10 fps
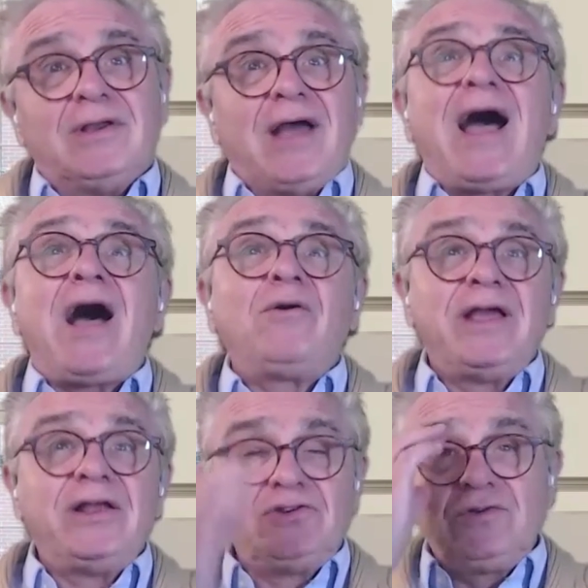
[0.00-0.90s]
out
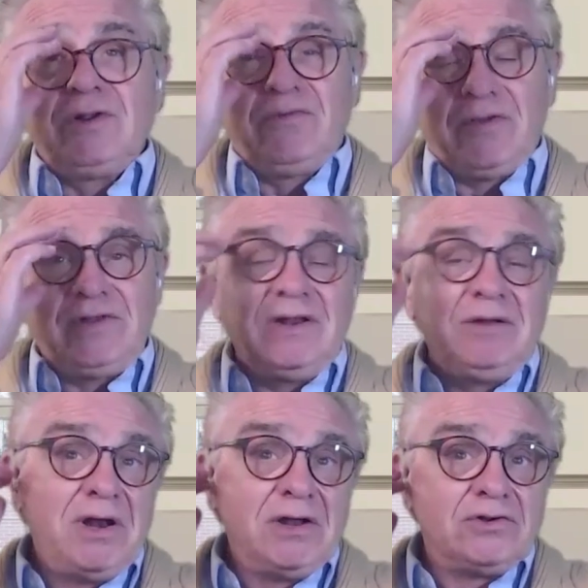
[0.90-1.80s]
and shoot a
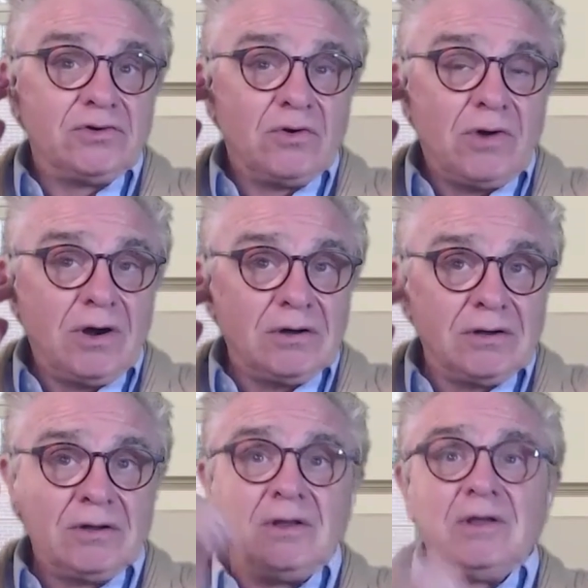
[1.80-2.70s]
15-minute short
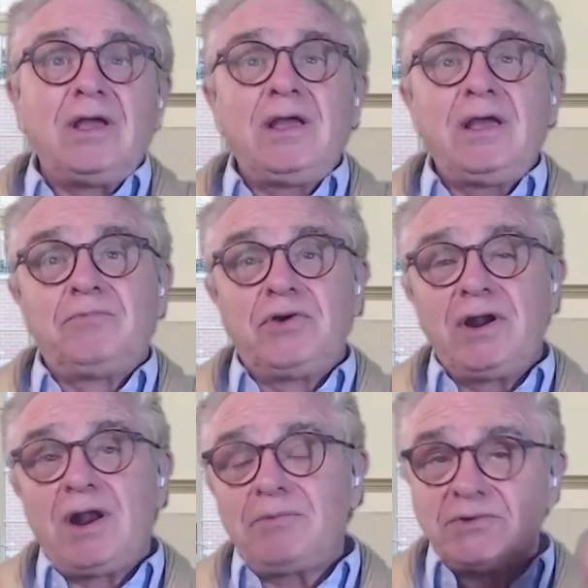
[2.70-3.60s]
and put
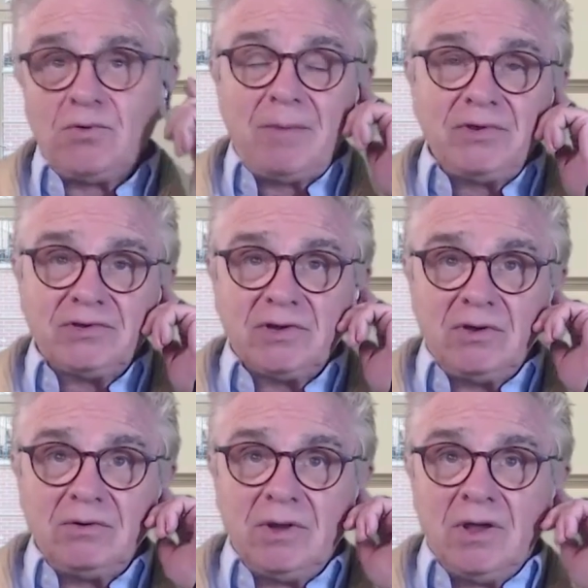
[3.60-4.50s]
it up as a
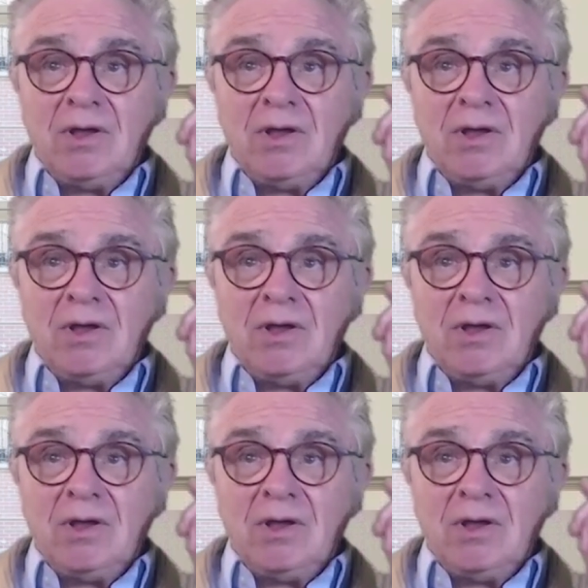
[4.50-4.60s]
webisode,